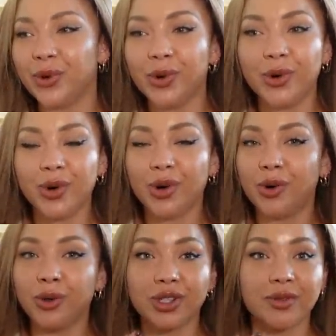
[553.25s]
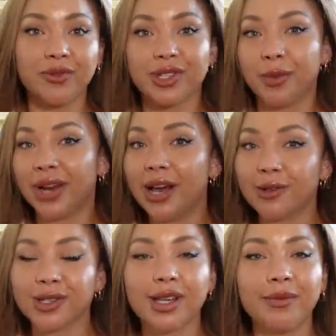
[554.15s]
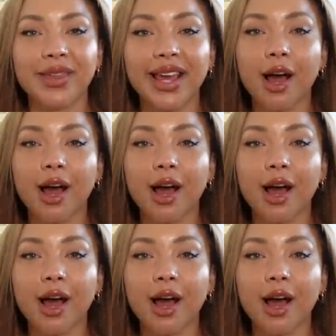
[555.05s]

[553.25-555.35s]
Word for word: or order them for someone else or something.